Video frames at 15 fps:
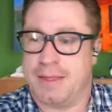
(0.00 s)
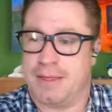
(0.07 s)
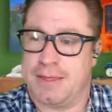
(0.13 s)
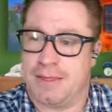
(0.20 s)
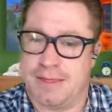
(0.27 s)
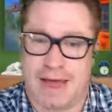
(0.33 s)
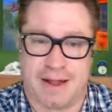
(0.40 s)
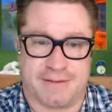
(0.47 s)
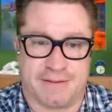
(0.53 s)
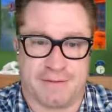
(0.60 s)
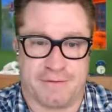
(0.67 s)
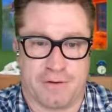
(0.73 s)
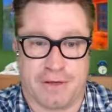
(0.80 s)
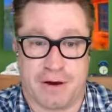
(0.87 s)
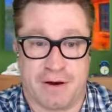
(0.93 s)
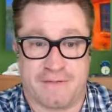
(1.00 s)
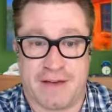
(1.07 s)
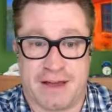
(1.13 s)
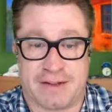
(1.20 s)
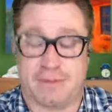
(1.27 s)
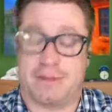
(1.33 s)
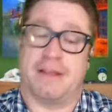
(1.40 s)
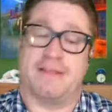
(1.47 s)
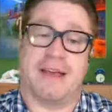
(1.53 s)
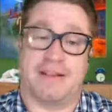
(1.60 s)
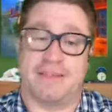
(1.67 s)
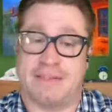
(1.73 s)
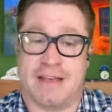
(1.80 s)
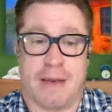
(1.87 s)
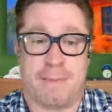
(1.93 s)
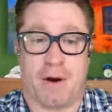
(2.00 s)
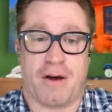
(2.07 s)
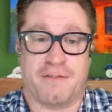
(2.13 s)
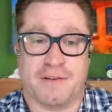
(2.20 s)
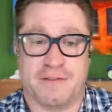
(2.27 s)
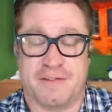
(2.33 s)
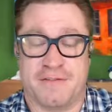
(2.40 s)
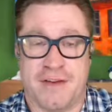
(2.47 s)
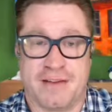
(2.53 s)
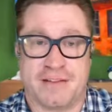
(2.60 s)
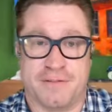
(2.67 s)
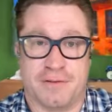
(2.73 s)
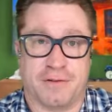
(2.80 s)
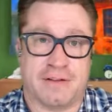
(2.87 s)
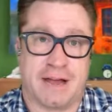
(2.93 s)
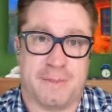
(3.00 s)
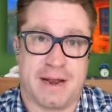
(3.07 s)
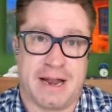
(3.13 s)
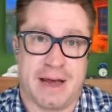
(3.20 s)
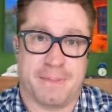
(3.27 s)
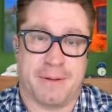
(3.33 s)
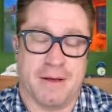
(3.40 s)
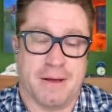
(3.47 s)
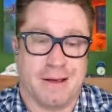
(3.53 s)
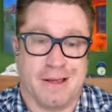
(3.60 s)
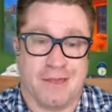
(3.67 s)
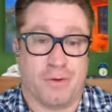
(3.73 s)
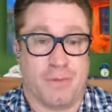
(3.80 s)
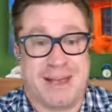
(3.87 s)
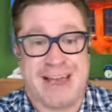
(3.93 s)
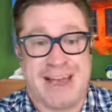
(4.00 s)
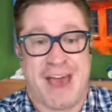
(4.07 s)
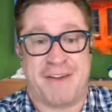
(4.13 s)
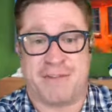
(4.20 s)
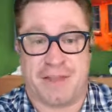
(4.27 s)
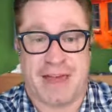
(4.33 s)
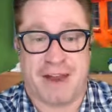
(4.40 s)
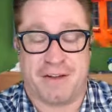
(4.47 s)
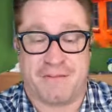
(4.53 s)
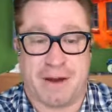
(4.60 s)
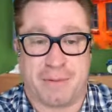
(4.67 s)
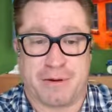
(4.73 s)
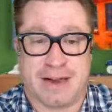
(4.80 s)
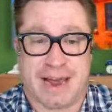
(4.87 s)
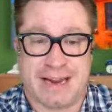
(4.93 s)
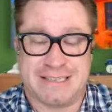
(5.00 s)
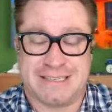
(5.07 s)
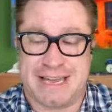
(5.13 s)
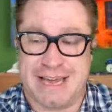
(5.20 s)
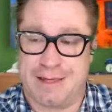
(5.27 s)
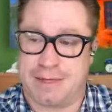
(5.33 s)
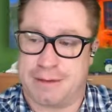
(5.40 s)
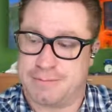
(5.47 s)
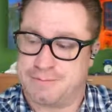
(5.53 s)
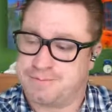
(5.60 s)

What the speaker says: That's for their event. The Texas Hemp Harvest Festival is coming up the week after that, November 19th.